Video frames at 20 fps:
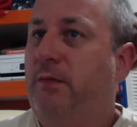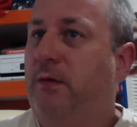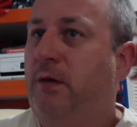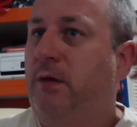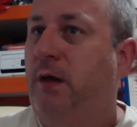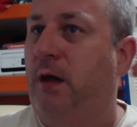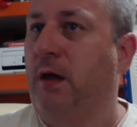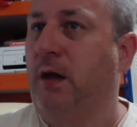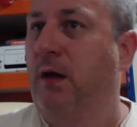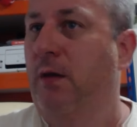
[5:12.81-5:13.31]

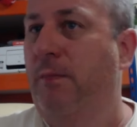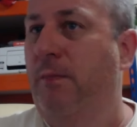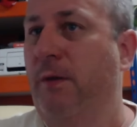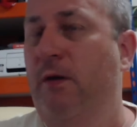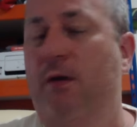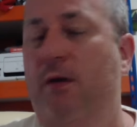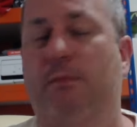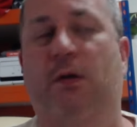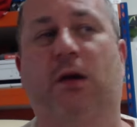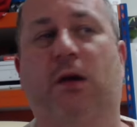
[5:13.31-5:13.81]
Now,
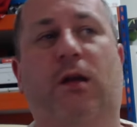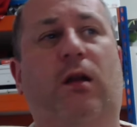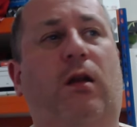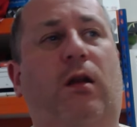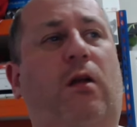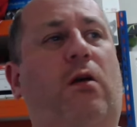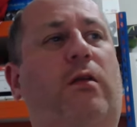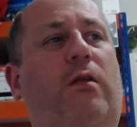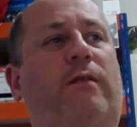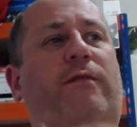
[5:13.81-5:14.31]
bearing in mind, a
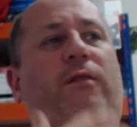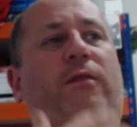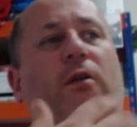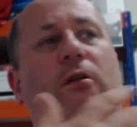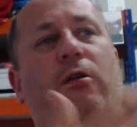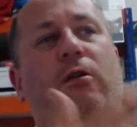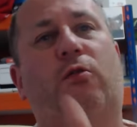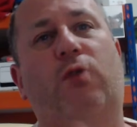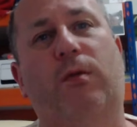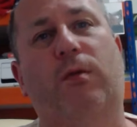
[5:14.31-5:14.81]
lot of
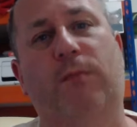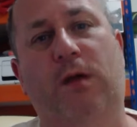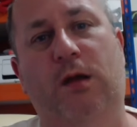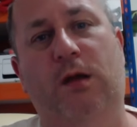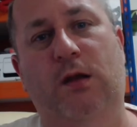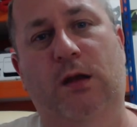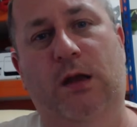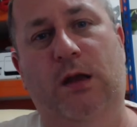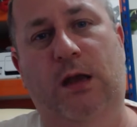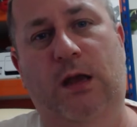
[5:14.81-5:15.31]
fire
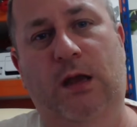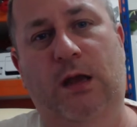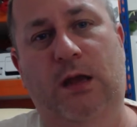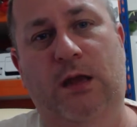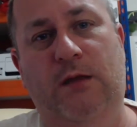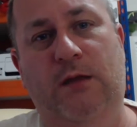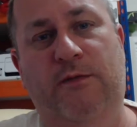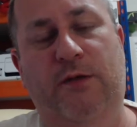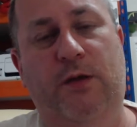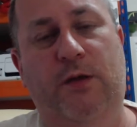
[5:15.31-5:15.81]
equipment in
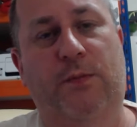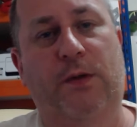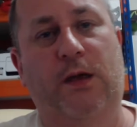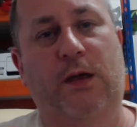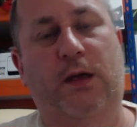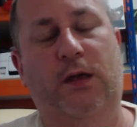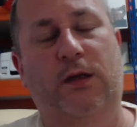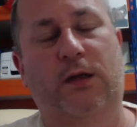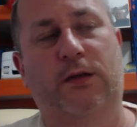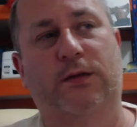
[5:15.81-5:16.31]
the
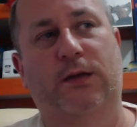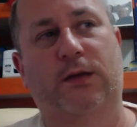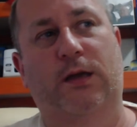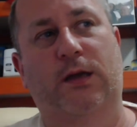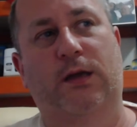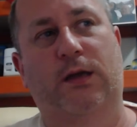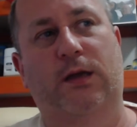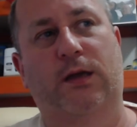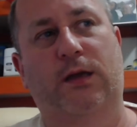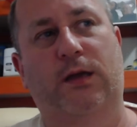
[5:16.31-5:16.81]
Philippines
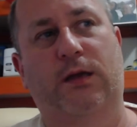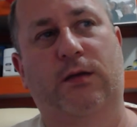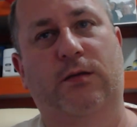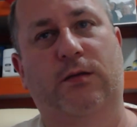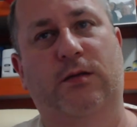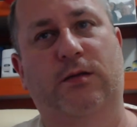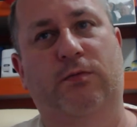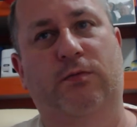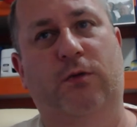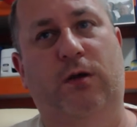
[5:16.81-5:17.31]
is,
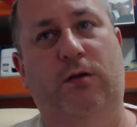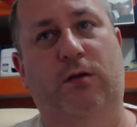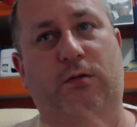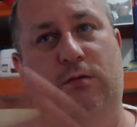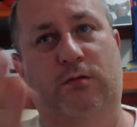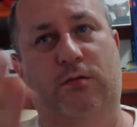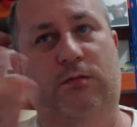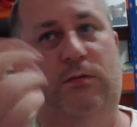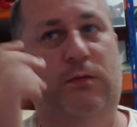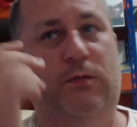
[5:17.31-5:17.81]

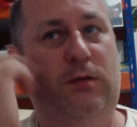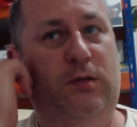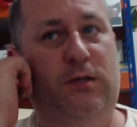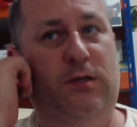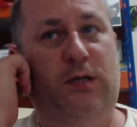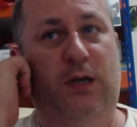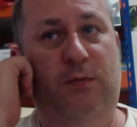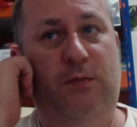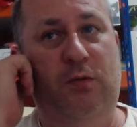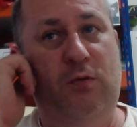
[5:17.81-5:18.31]
well,
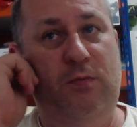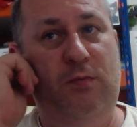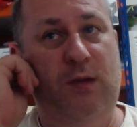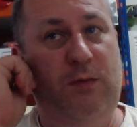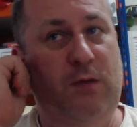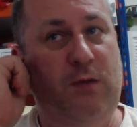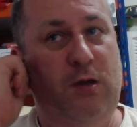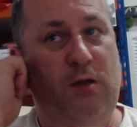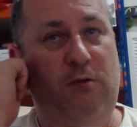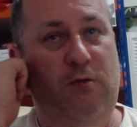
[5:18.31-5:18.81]
seasonal,
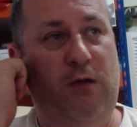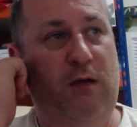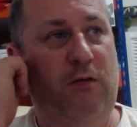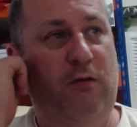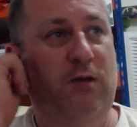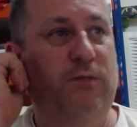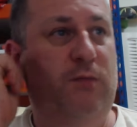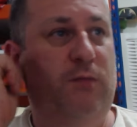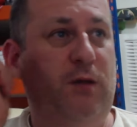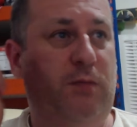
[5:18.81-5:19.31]
maybe other
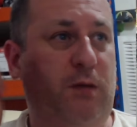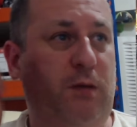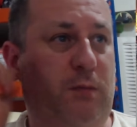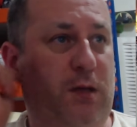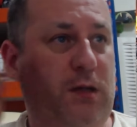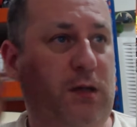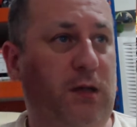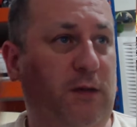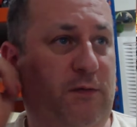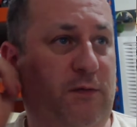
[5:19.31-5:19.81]
areas might be a
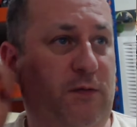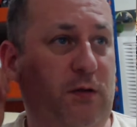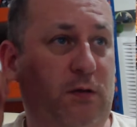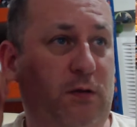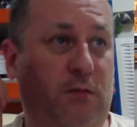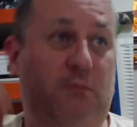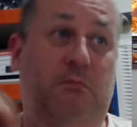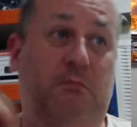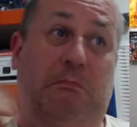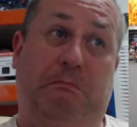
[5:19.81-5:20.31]
bit different,
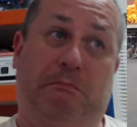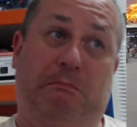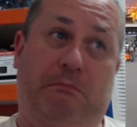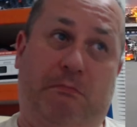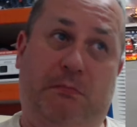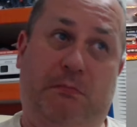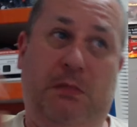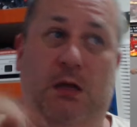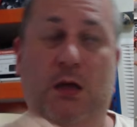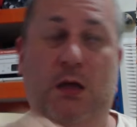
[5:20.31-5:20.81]

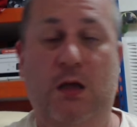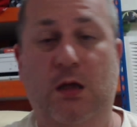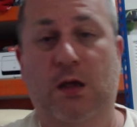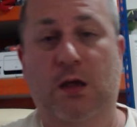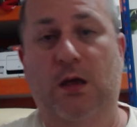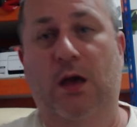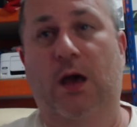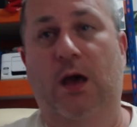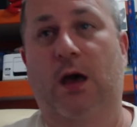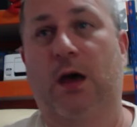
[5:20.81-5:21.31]

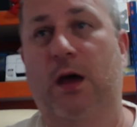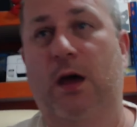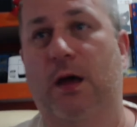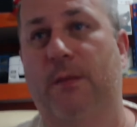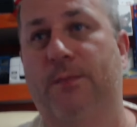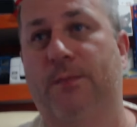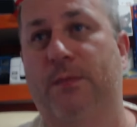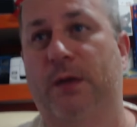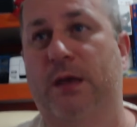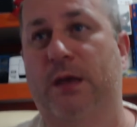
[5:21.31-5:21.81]

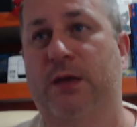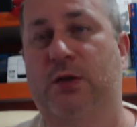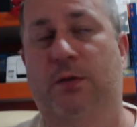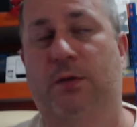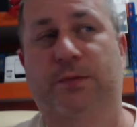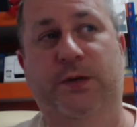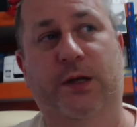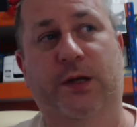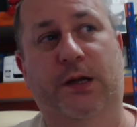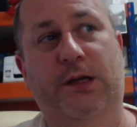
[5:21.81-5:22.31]
um, it's
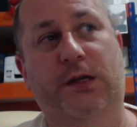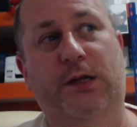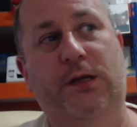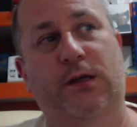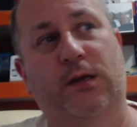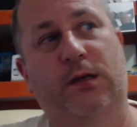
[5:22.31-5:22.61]
obsolete.